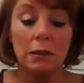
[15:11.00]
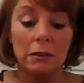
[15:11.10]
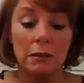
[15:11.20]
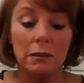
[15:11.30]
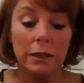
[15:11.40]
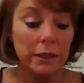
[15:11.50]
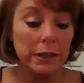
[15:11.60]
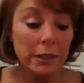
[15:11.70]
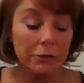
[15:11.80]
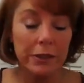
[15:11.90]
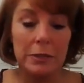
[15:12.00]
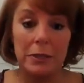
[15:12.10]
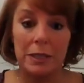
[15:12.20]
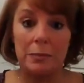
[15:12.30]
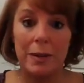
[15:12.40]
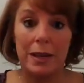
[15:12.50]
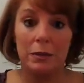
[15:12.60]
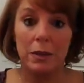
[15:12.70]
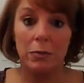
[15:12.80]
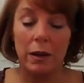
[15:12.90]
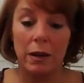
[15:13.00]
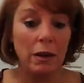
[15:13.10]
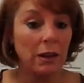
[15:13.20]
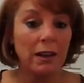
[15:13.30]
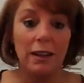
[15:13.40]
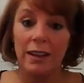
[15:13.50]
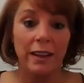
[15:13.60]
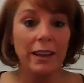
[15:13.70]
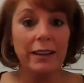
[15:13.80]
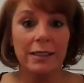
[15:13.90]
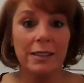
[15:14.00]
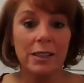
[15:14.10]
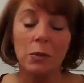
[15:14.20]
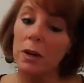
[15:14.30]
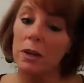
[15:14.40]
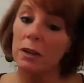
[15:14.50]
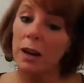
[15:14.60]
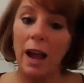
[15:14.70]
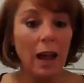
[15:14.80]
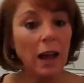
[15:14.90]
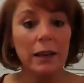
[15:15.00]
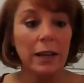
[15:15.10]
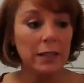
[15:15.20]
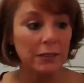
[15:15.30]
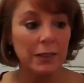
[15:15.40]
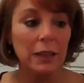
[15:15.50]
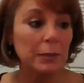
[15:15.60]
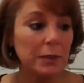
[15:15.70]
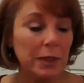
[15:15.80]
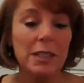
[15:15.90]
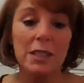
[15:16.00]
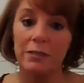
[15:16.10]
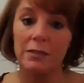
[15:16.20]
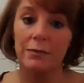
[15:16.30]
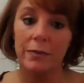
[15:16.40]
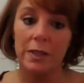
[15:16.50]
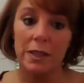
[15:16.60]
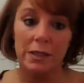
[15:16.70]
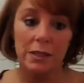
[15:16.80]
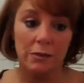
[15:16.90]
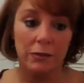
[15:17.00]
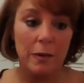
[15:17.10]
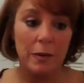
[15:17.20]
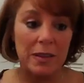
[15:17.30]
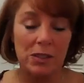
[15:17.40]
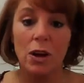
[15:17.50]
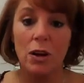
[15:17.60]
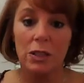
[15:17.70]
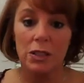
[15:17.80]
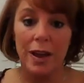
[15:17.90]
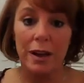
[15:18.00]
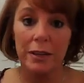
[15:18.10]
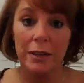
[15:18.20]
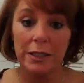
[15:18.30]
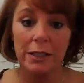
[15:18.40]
there is a frequency bandwidth where, hey, someone had and developed this from the SARS virus.